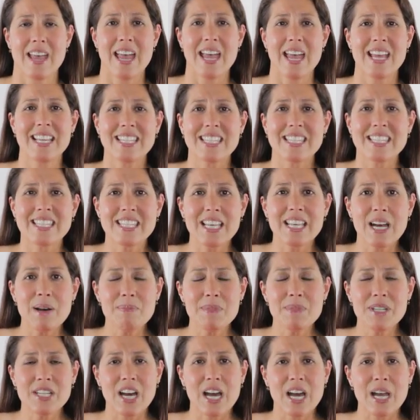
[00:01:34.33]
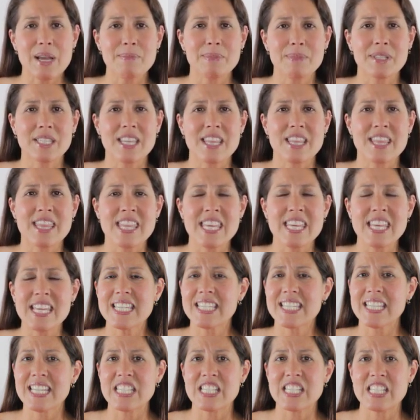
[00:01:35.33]
And sometimes
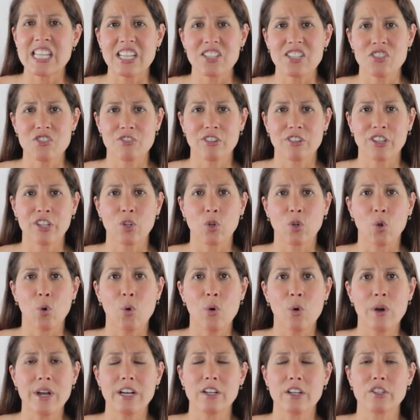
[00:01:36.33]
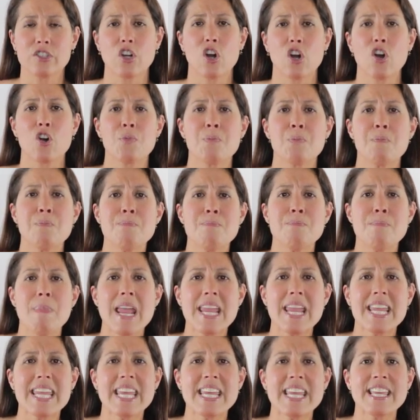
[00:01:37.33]
these industrial oils are
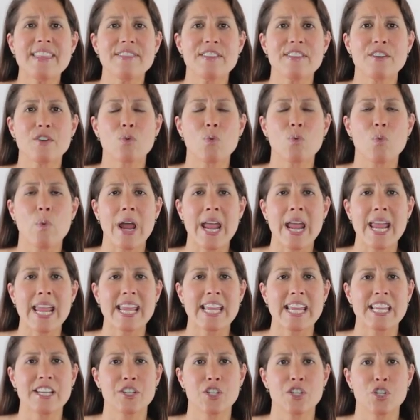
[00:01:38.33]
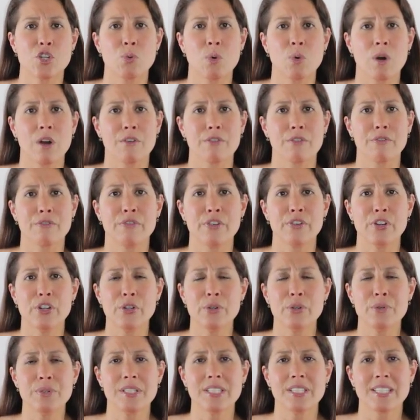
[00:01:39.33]
making their way into our
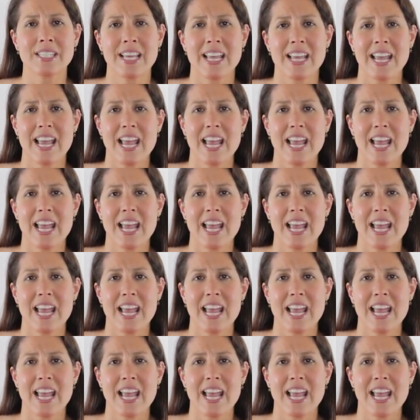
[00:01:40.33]
foods.